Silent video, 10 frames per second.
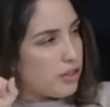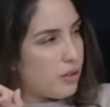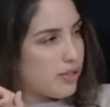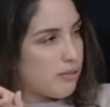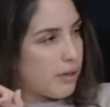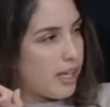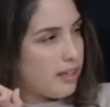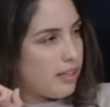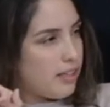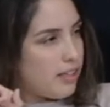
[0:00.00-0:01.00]
you as a man,
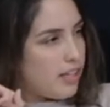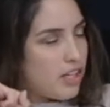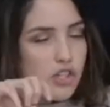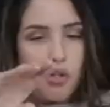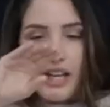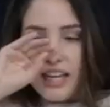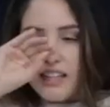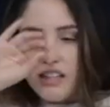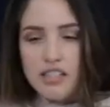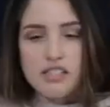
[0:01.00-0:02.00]
you can
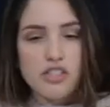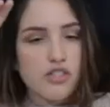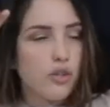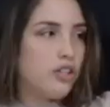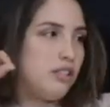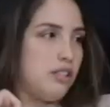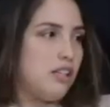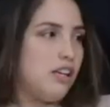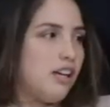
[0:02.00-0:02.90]
get girls so easy.